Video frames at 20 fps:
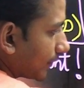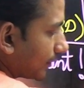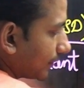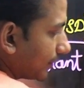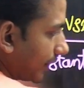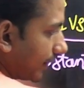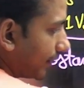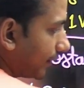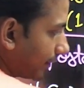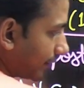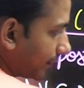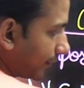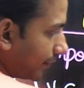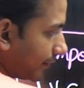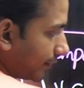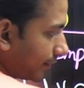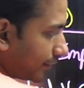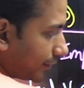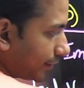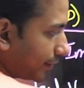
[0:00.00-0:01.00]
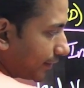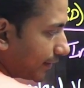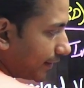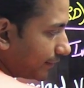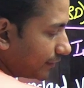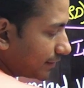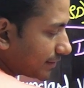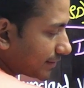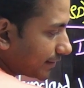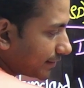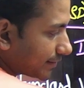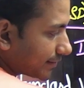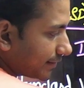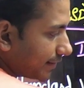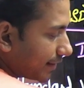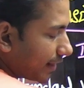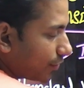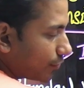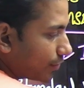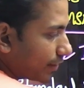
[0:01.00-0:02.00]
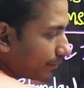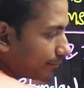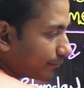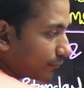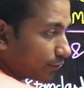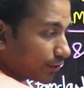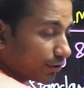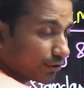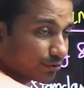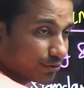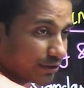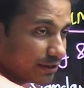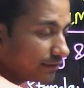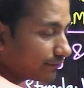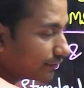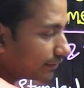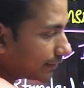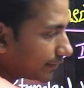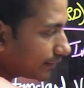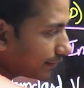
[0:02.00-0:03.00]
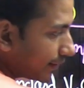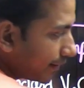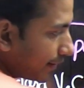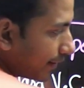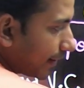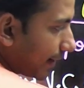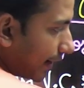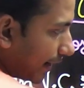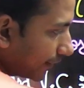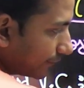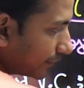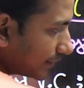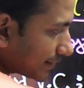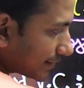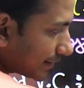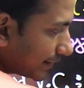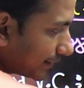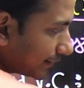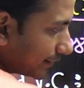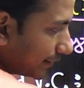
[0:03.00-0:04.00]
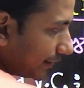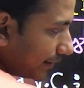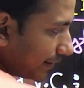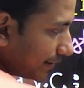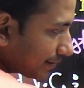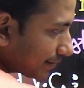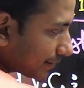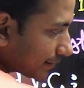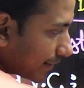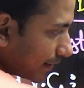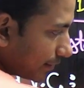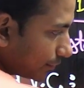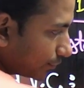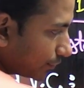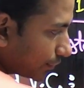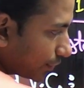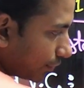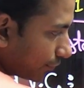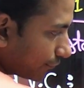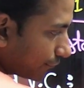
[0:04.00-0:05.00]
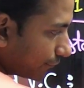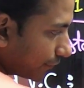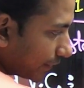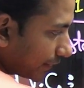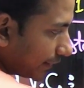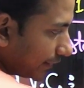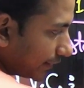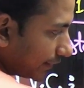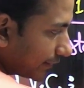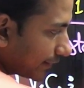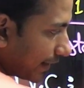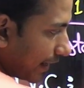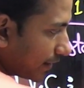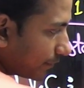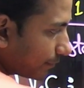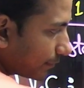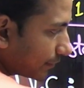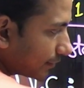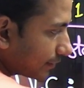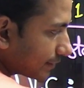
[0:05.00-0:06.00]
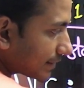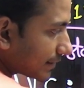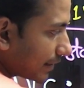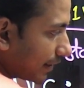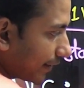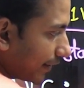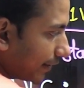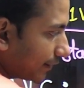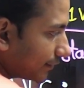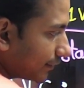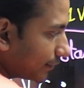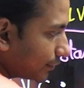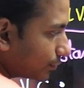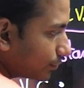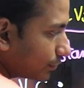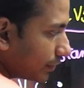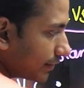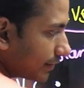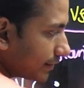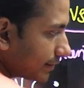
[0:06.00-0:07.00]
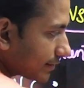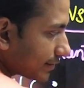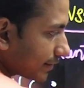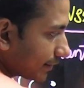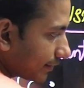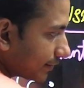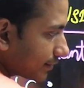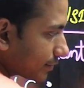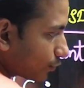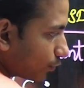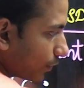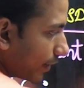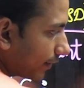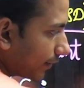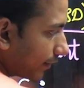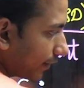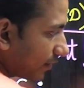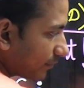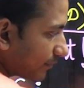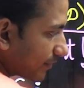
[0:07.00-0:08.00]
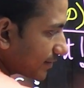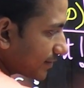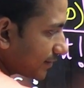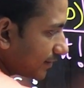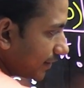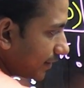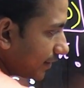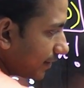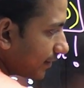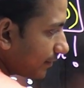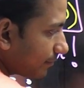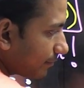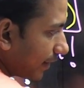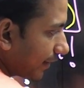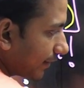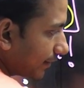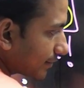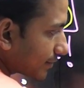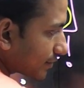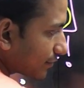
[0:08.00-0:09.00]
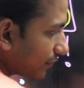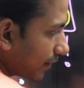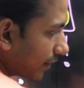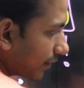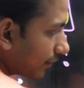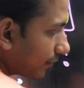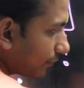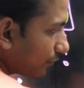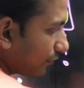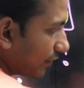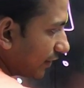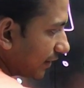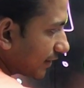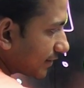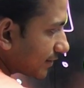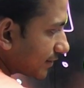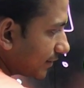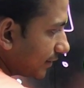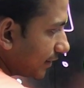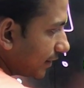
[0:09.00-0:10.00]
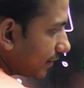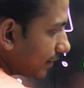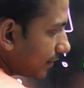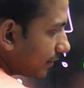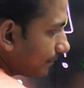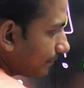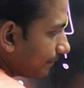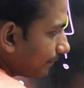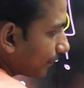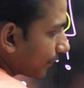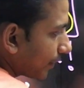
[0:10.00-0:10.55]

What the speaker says: Then here I will say, see how I am going to deal with it. I will say the least count of vernier calipers. Again, the rule is it is 1 MSD minus 1 VSD.